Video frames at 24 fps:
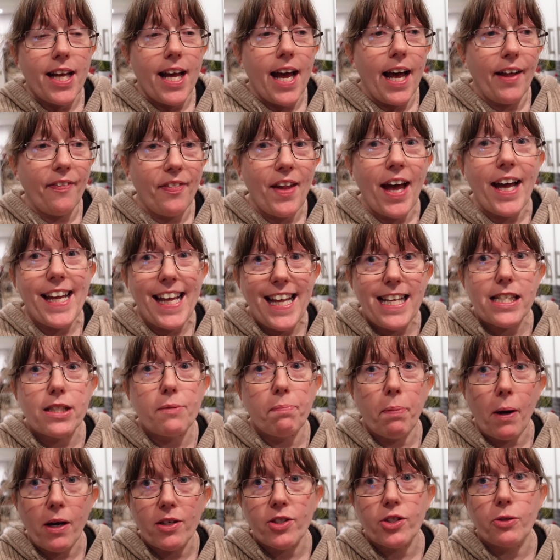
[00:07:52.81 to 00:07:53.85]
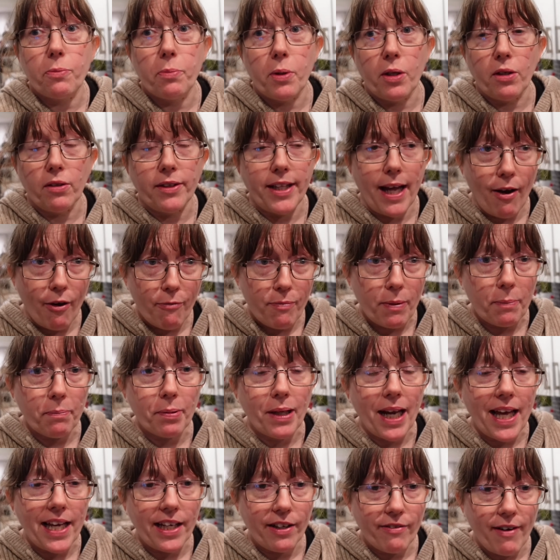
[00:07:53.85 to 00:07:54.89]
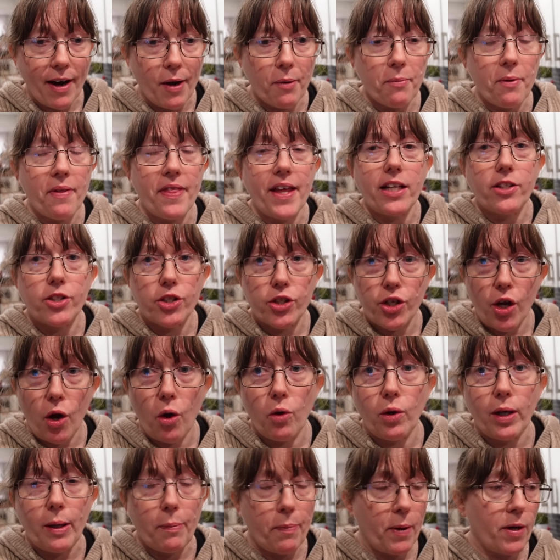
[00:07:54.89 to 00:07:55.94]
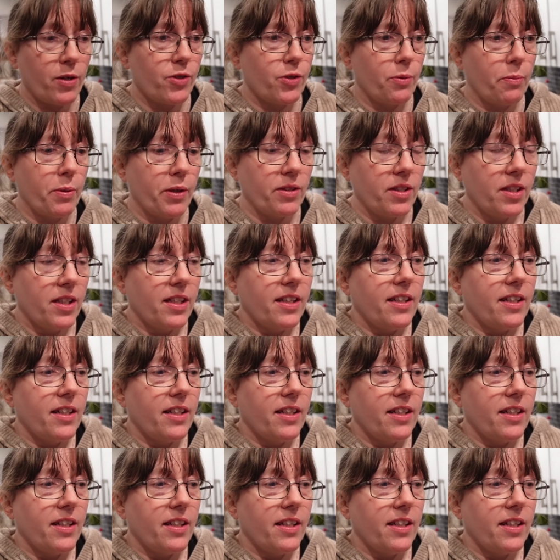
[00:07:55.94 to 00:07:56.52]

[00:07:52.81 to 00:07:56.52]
And that is possible. Now I've been playing around with it, it's totally possible.